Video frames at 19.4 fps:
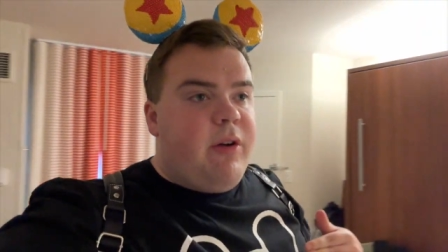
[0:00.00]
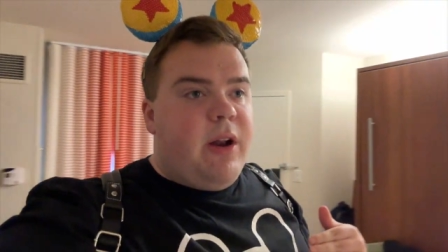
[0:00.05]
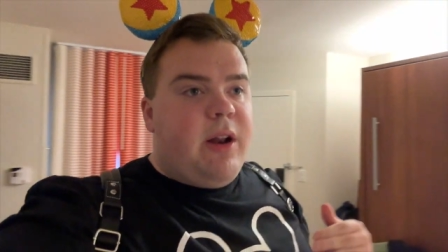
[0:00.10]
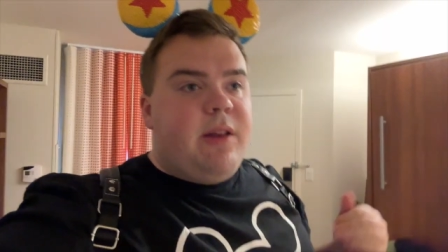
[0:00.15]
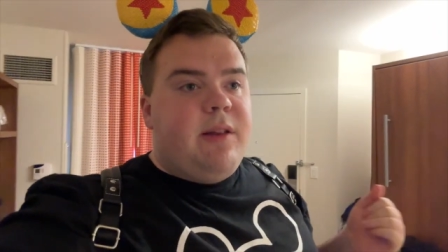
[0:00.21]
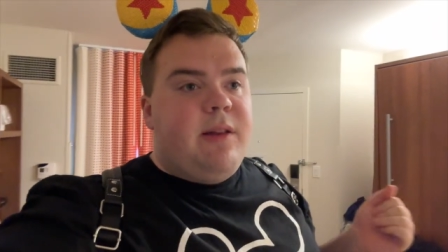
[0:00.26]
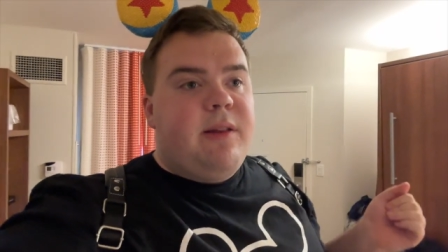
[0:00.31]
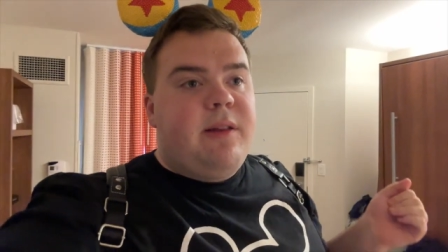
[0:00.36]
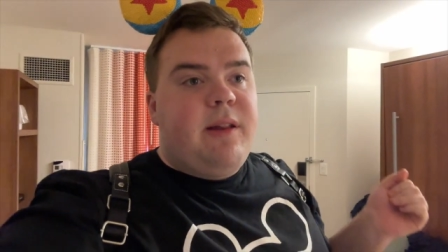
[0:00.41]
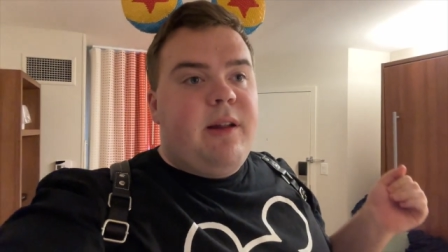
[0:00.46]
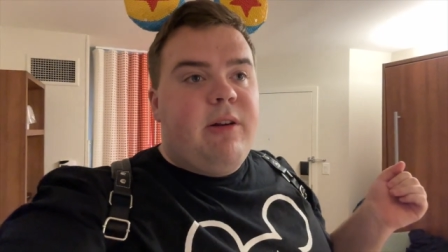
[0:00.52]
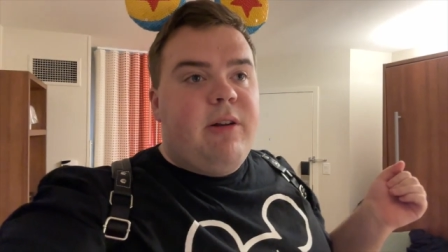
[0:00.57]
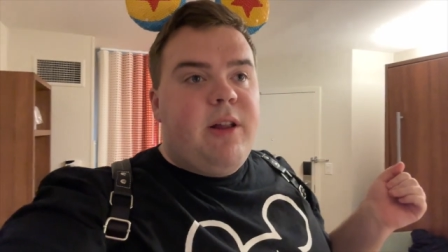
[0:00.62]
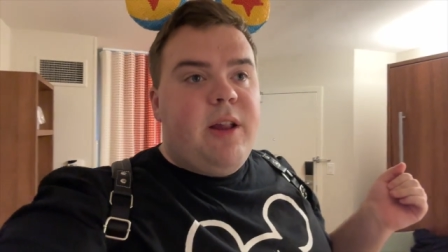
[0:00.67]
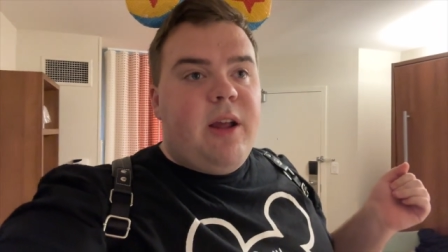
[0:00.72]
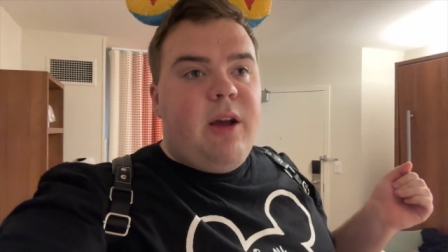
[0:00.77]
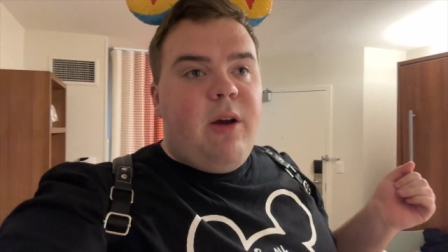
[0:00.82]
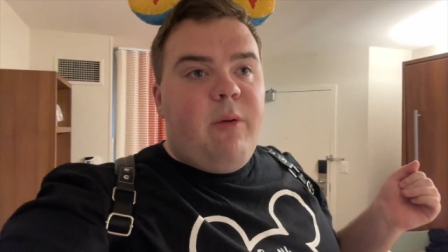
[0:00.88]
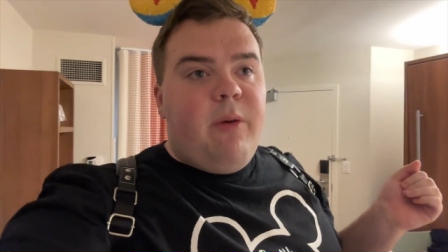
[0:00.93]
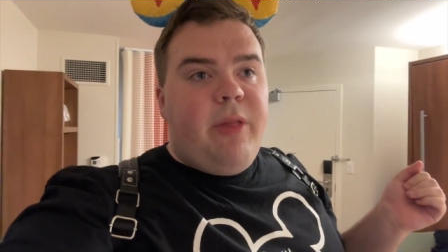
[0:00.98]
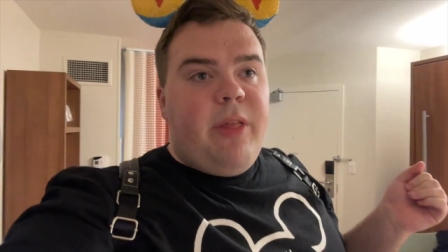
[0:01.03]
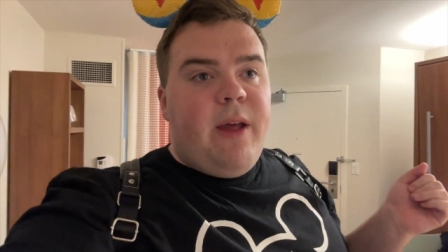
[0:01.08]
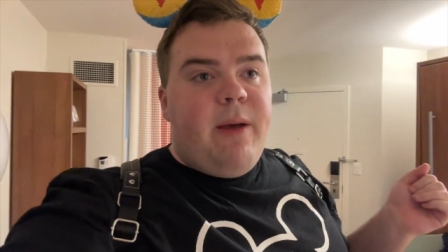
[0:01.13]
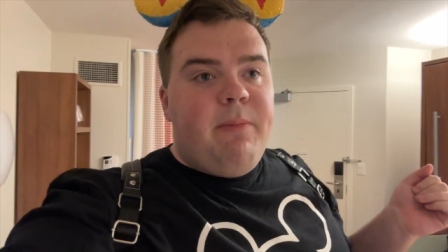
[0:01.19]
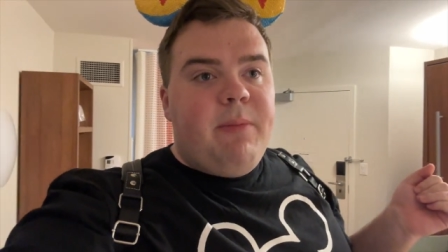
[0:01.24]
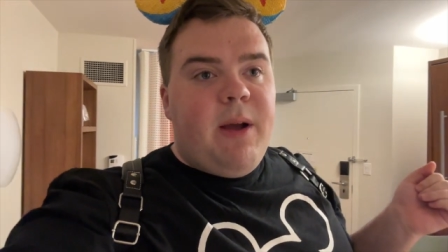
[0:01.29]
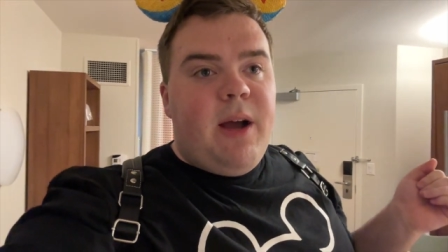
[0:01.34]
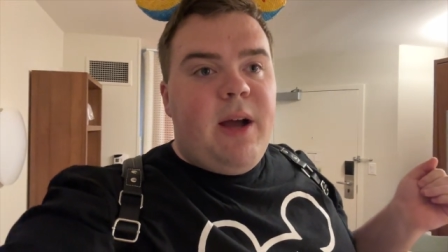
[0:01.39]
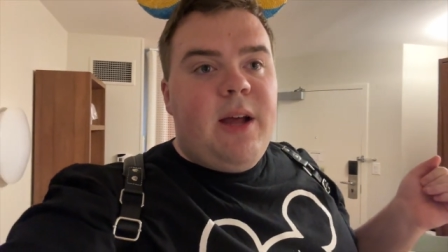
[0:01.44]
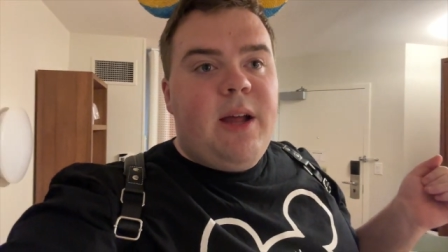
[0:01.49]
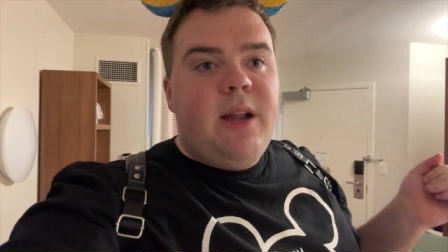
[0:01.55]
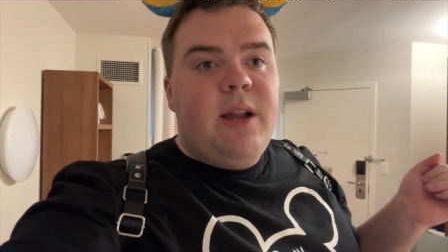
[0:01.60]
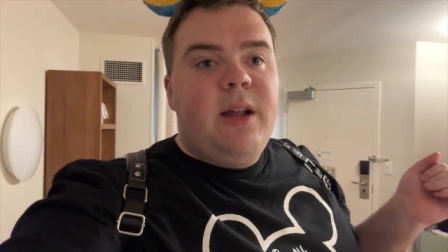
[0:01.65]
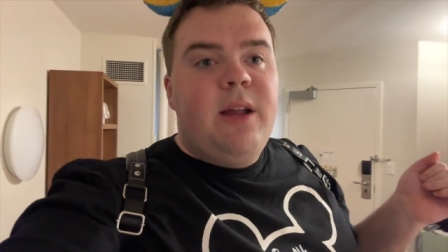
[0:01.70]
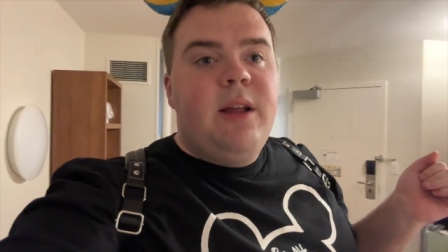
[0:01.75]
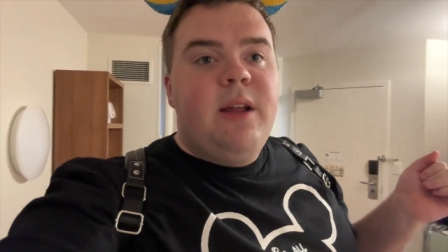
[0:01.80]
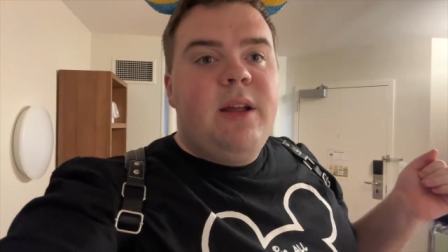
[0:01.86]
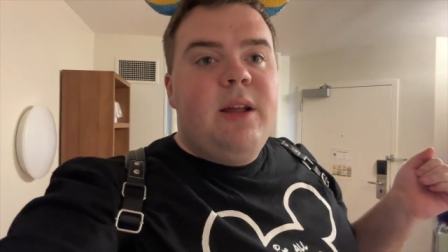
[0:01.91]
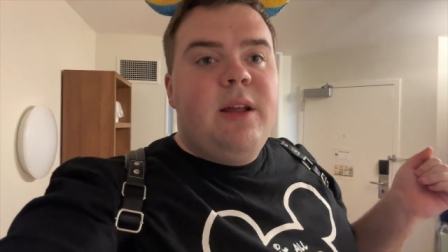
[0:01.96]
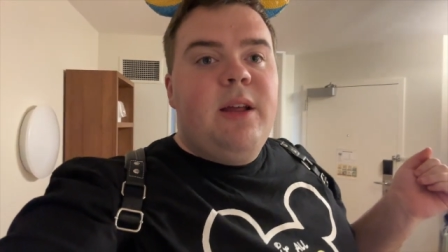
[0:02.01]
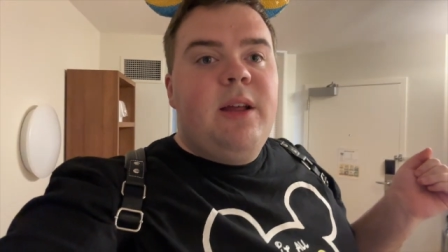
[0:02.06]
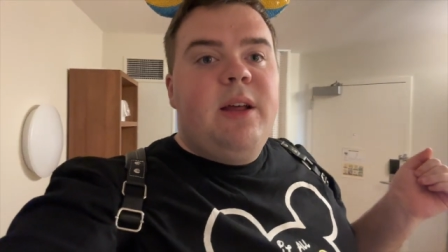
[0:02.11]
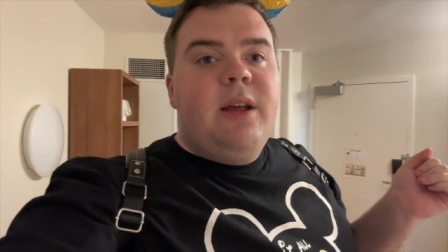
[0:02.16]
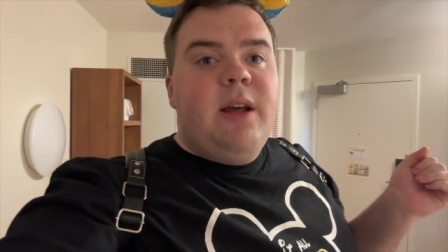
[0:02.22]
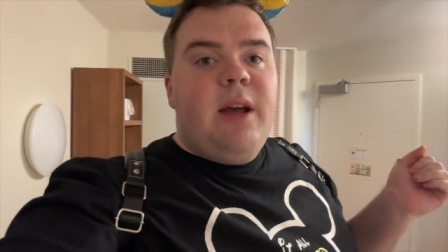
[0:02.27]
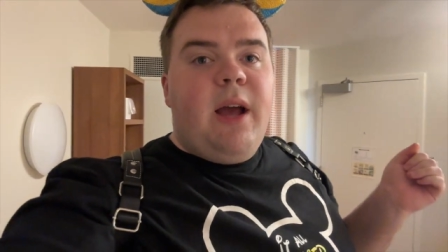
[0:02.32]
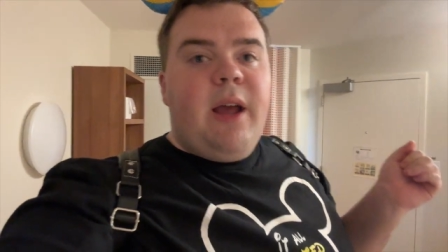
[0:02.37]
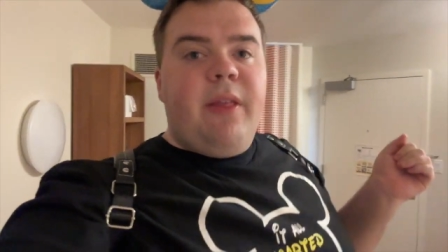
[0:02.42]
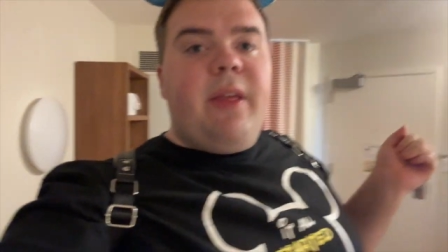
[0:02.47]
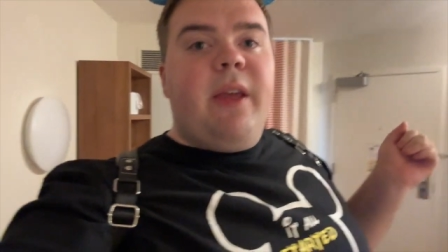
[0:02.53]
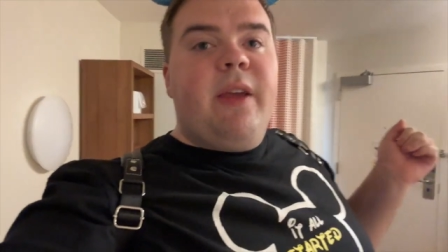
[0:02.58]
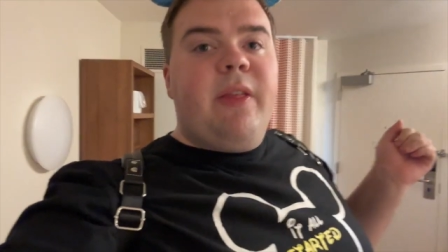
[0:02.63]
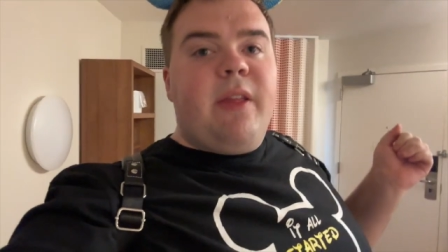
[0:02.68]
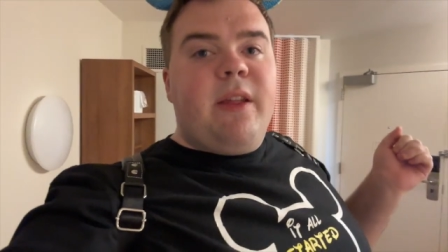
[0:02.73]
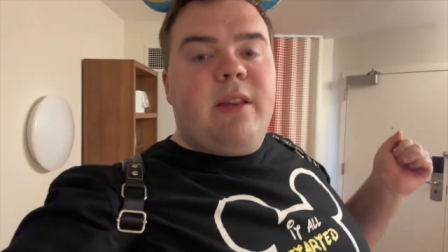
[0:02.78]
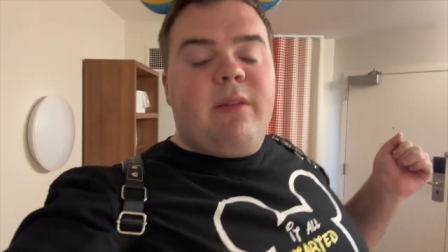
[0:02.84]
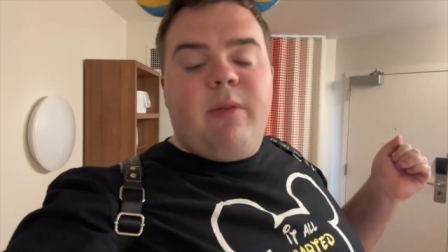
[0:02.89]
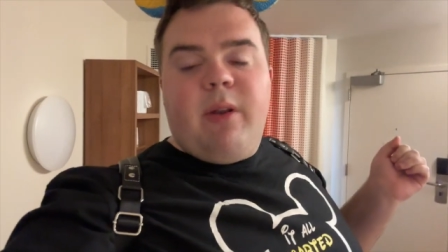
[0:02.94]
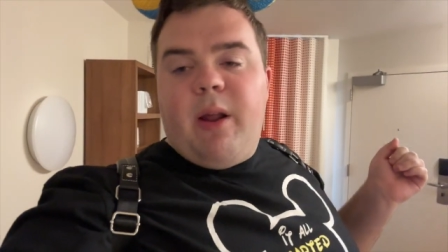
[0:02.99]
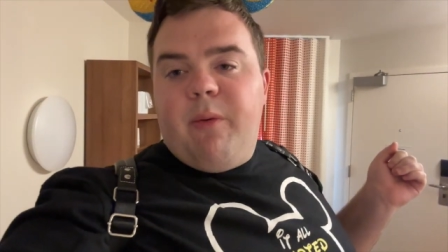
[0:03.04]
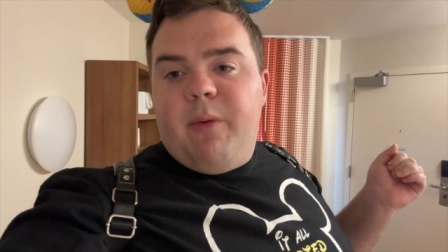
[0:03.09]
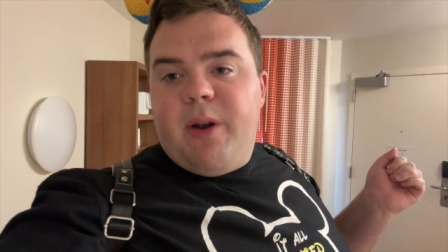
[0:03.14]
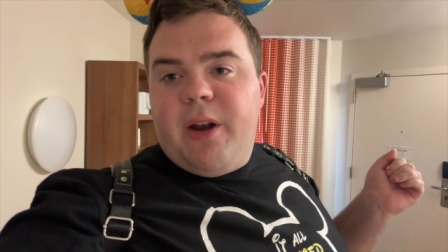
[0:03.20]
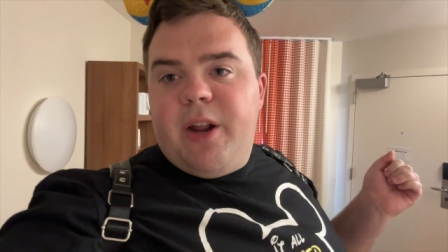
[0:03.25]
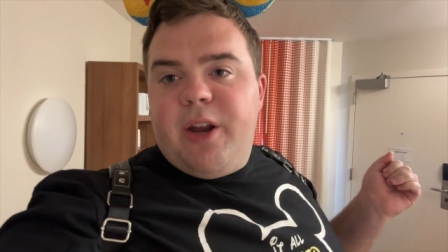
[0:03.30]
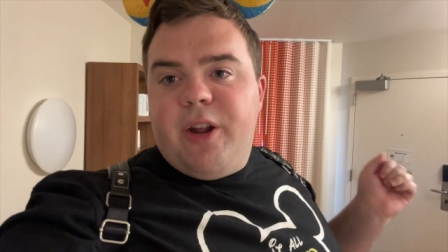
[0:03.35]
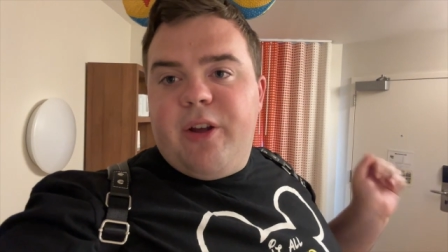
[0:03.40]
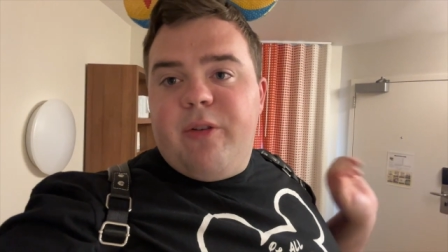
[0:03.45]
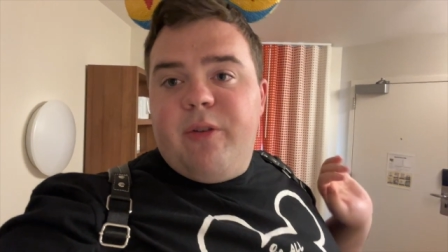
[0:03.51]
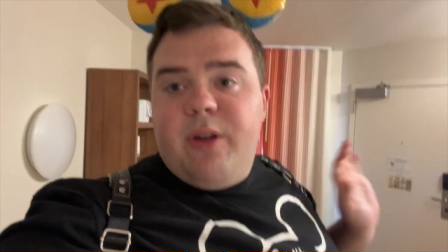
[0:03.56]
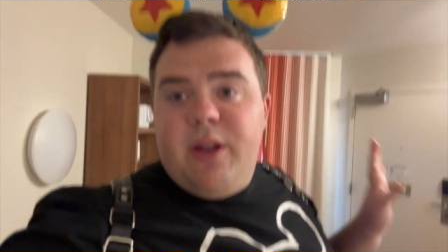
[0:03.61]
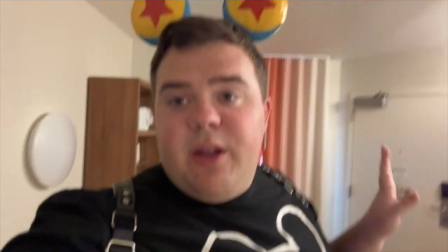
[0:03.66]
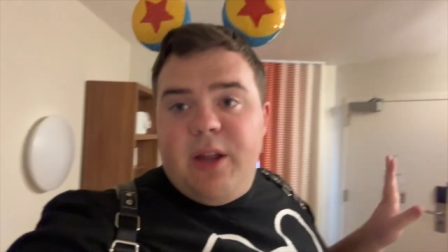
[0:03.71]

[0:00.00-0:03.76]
necessarily go with Epcot, I think that's what I want to do.